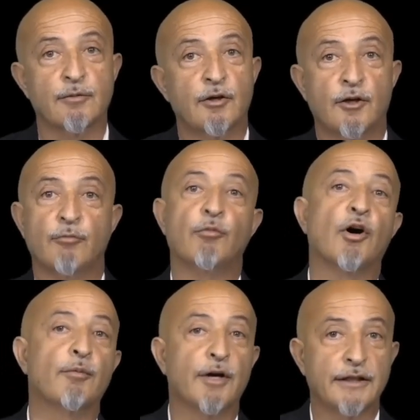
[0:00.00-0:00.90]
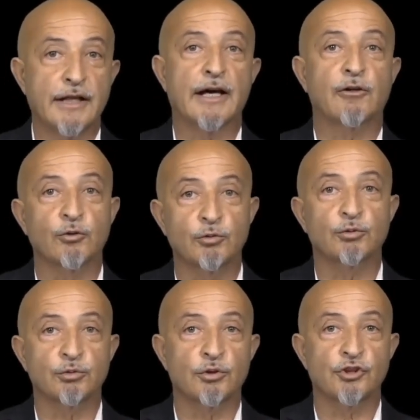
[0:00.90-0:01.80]
The Creator said
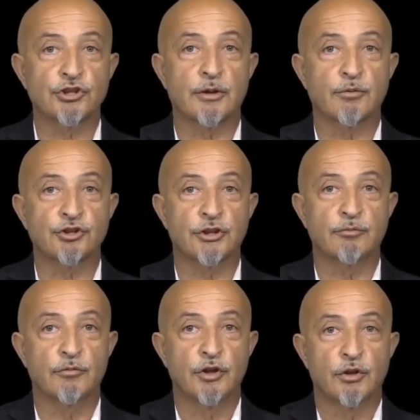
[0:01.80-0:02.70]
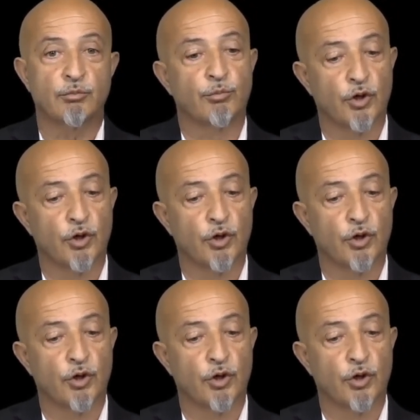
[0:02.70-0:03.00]
this. Now you foolish women